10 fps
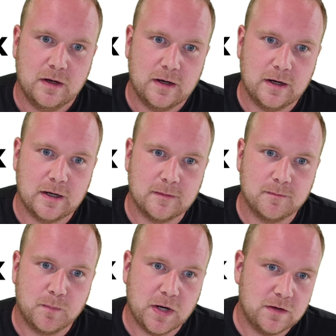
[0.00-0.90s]

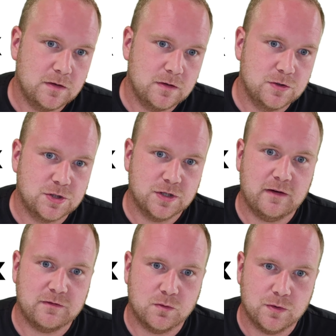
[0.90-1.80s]
But you shouldn't have
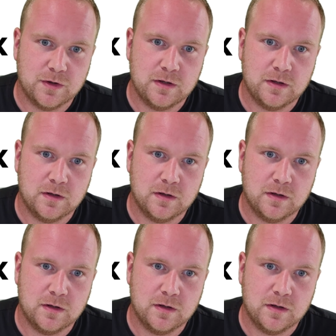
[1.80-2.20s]
to worry